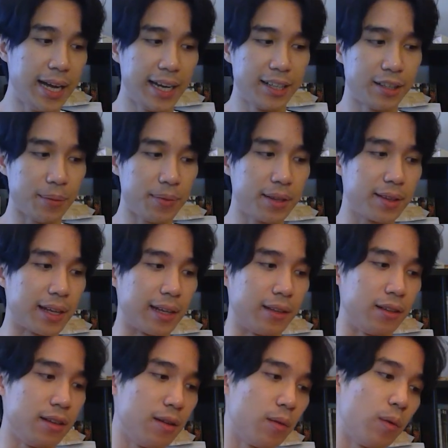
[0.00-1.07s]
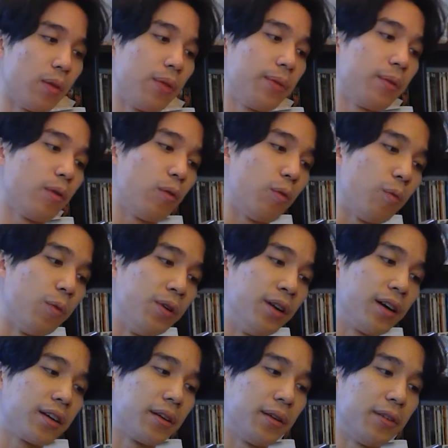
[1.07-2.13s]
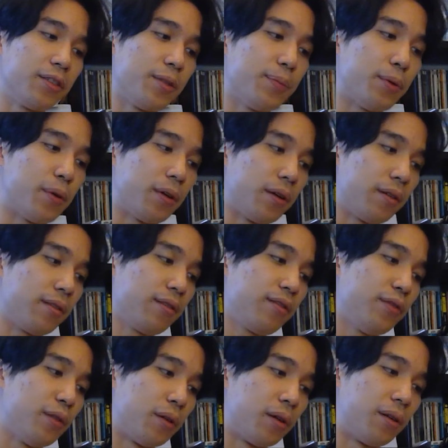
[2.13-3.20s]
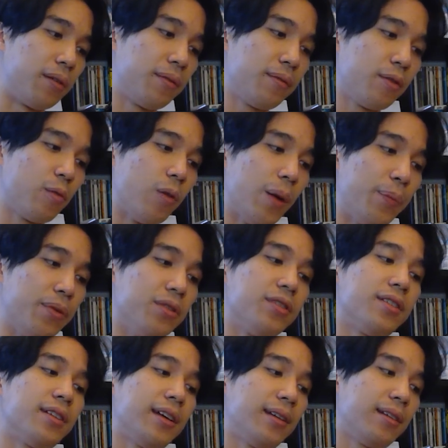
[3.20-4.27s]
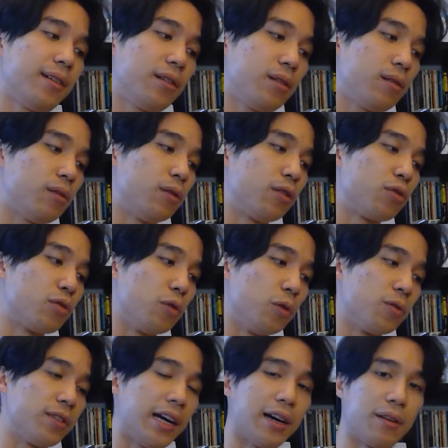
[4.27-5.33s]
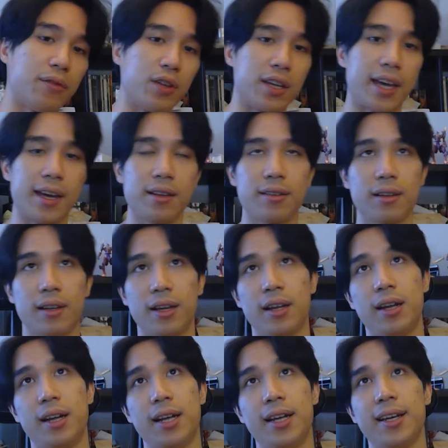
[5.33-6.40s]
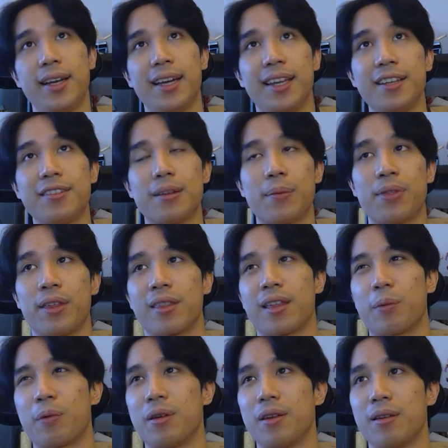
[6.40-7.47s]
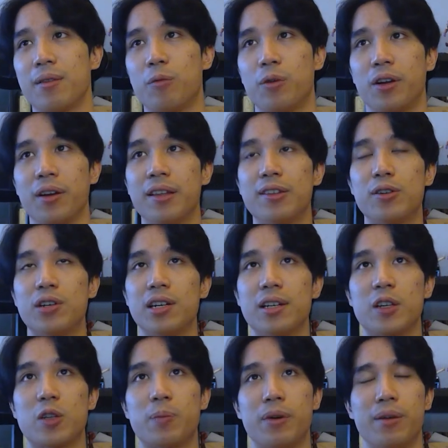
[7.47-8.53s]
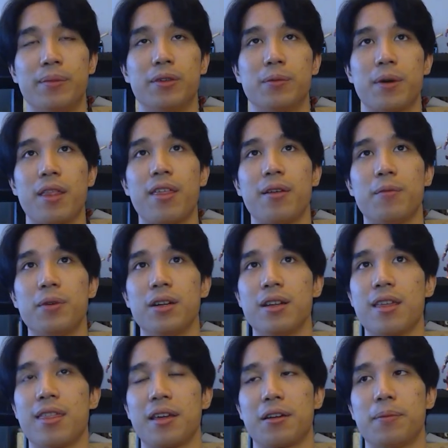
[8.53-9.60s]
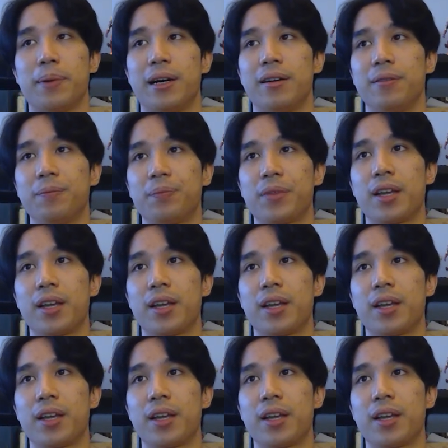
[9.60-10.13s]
It's something that we're not going to support for weapons or tools out of the gate. It is something that we're going to internally experiment with and really think about.